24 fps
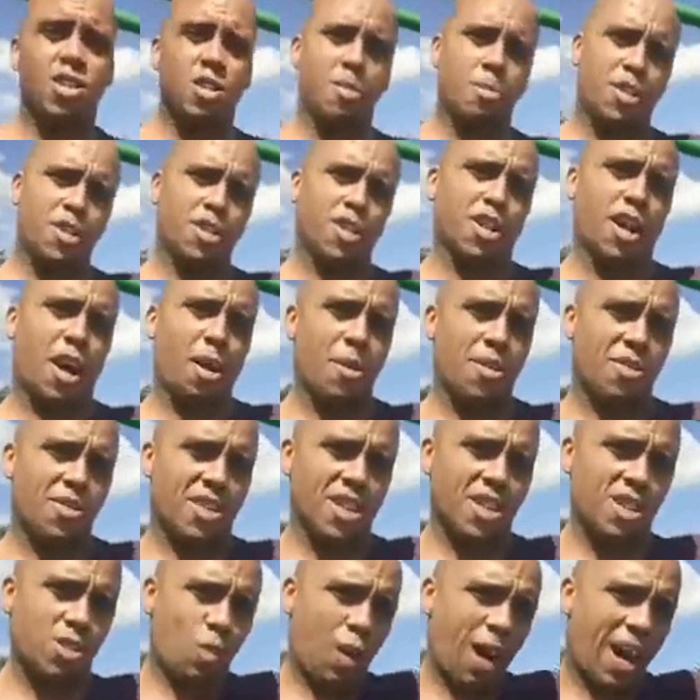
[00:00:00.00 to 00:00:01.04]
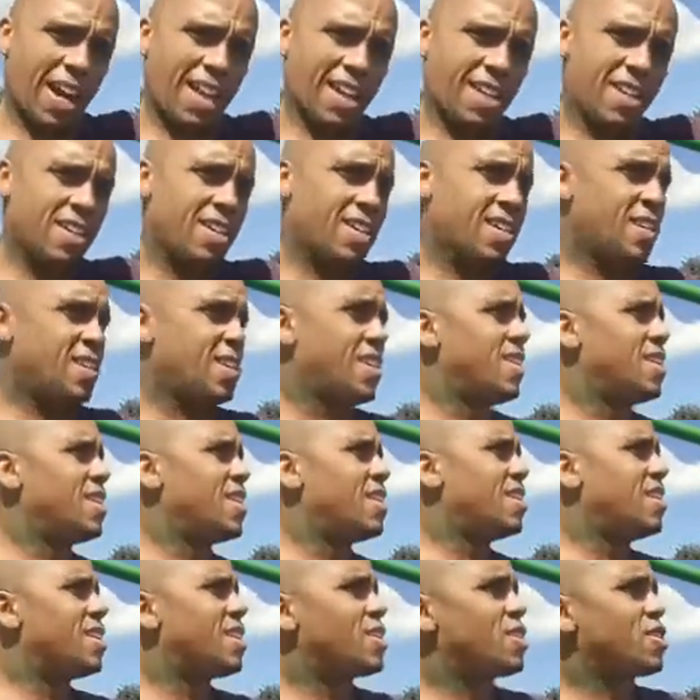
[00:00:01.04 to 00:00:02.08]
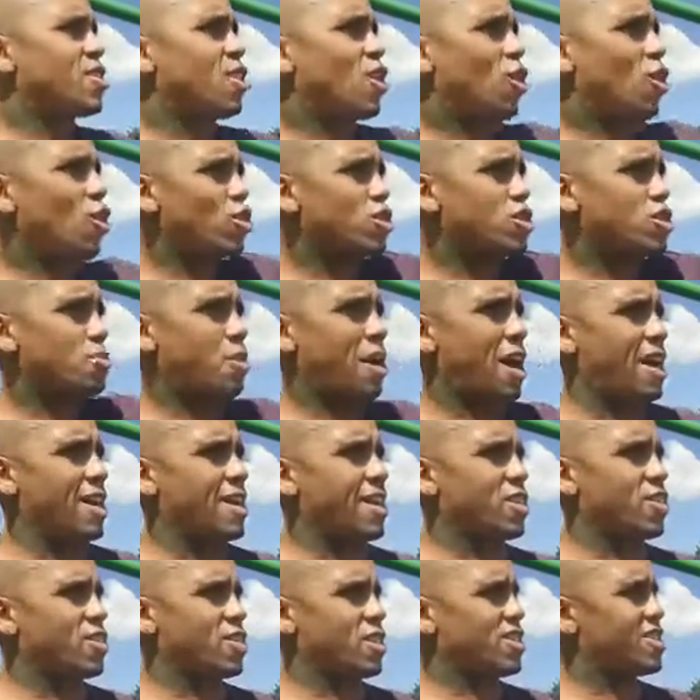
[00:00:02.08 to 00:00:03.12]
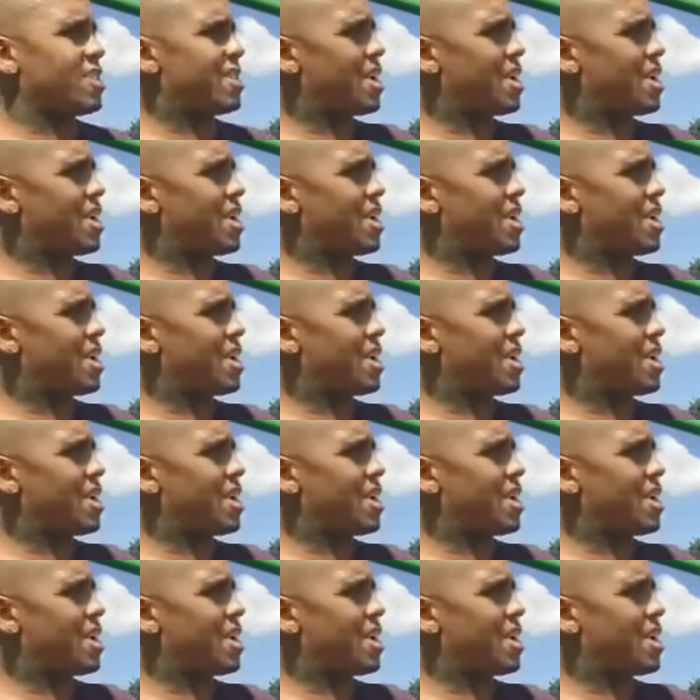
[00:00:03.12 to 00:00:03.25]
you're going this way, you're automatically going to tip